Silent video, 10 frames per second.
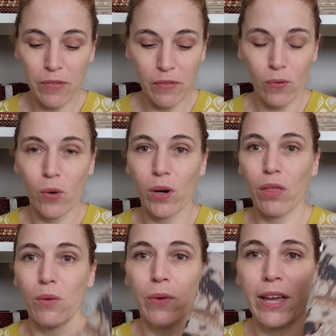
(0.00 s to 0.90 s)
for
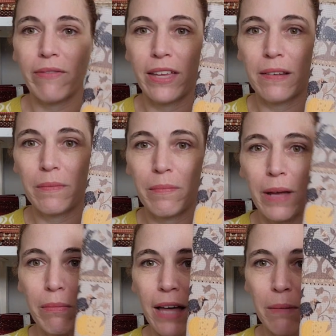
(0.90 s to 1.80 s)
The Raven
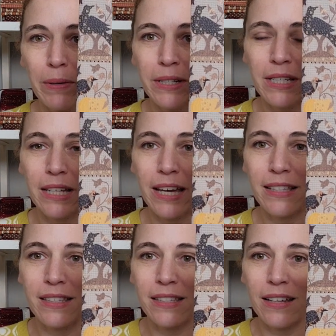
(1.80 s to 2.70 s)
by Blackbird
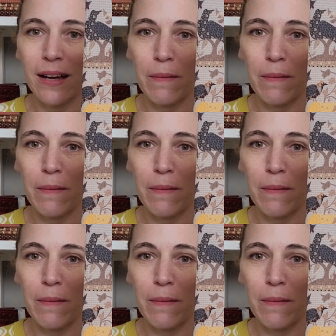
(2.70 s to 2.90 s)
Designs.